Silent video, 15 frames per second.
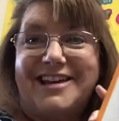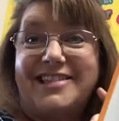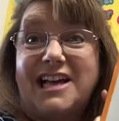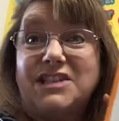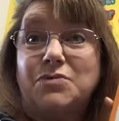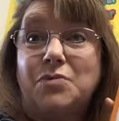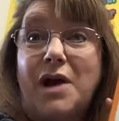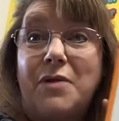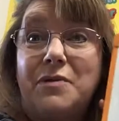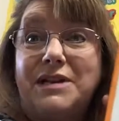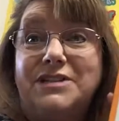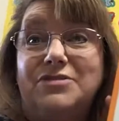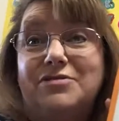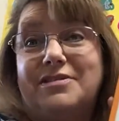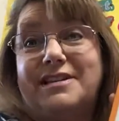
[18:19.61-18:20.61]
That's why we
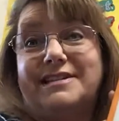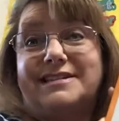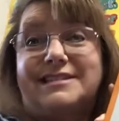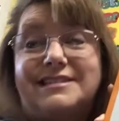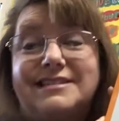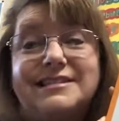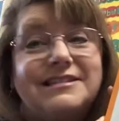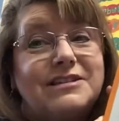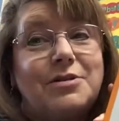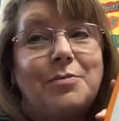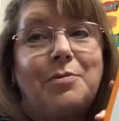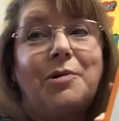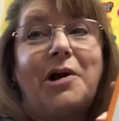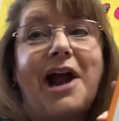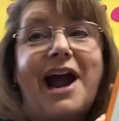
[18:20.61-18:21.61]
do this, to
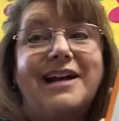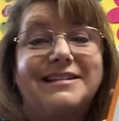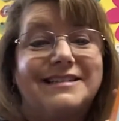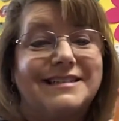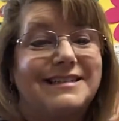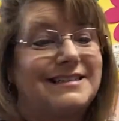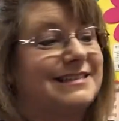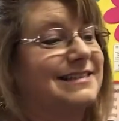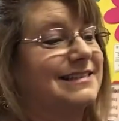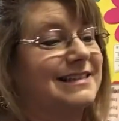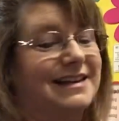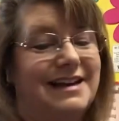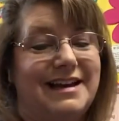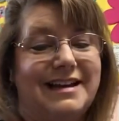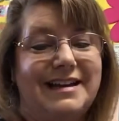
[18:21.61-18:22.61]
practice,
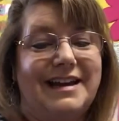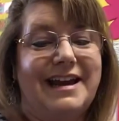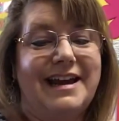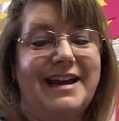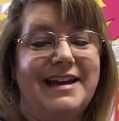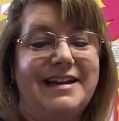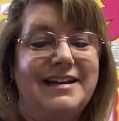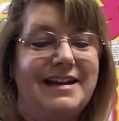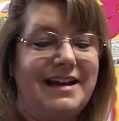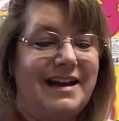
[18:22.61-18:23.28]
okay?